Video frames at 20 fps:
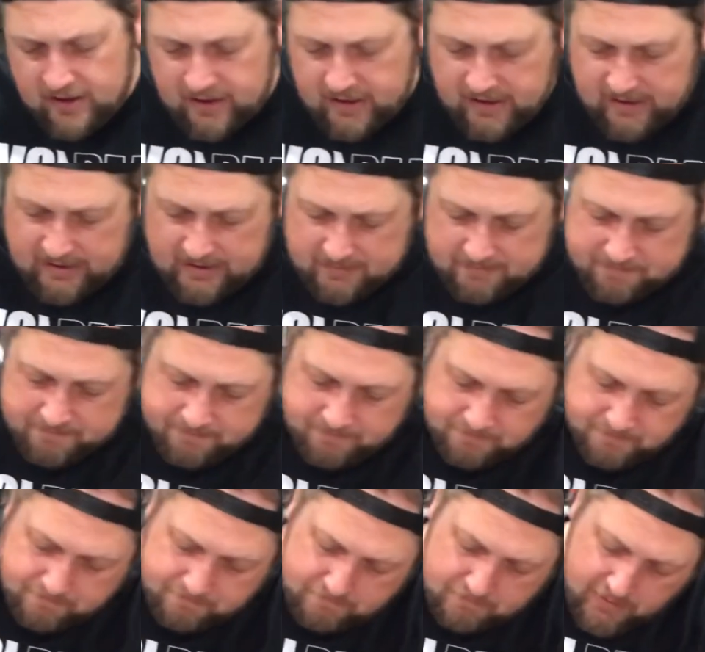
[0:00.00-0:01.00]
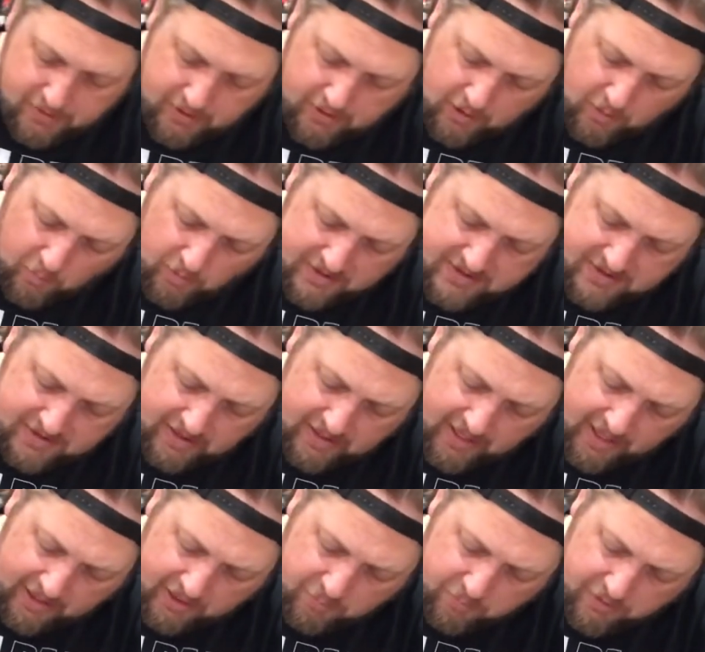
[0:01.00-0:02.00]
But, you know, once again,
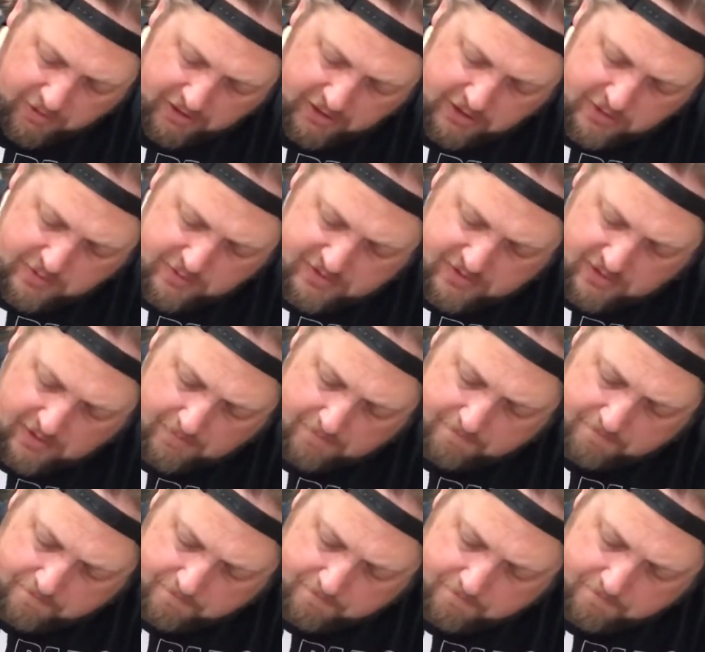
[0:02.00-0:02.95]
I could really use some